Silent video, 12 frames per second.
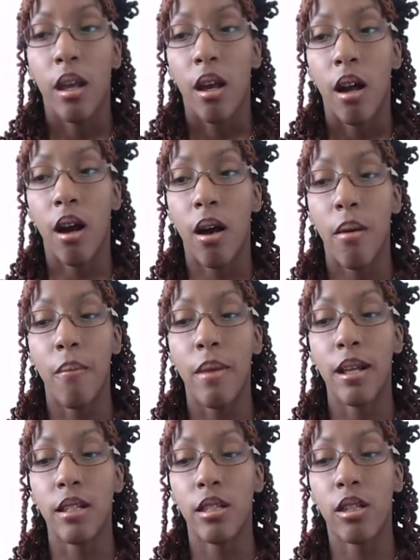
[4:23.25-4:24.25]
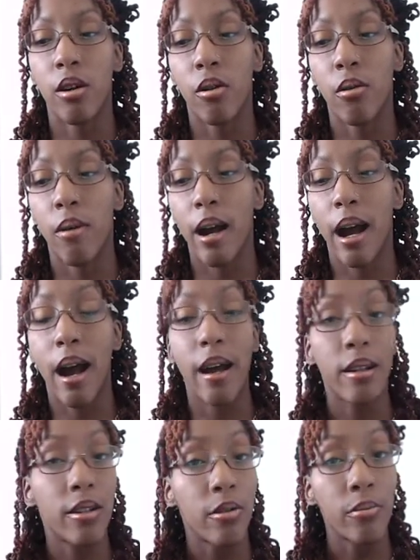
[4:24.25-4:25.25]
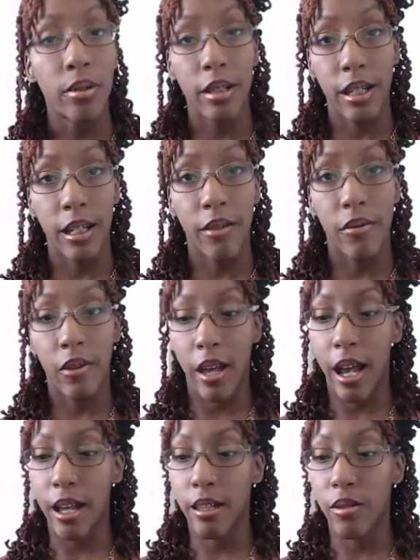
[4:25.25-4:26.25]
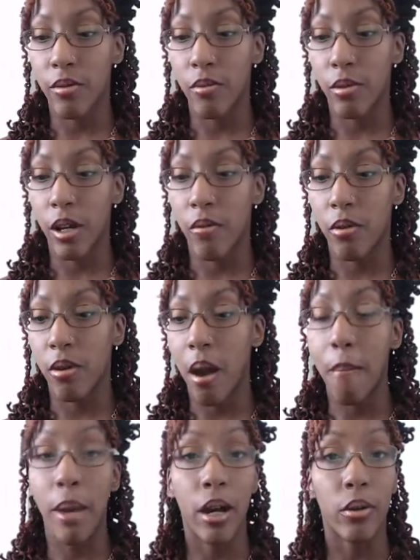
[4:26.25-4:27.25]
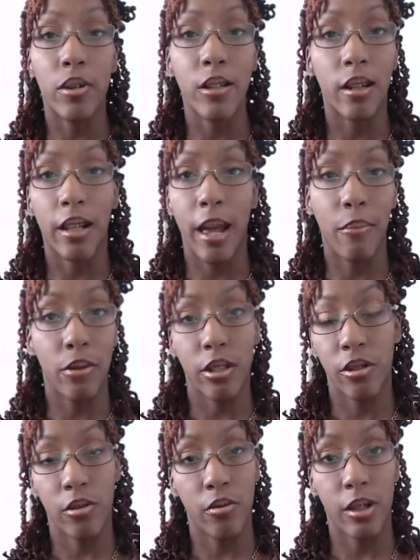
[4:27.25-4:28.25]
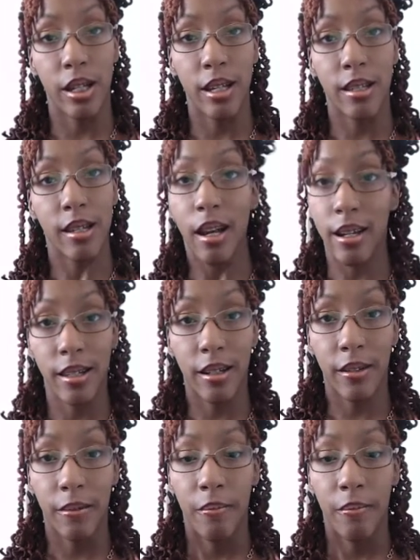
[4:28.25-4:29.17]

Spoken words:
And so I don't believe that whatever amount is in a Lapis Lazuli is toxic.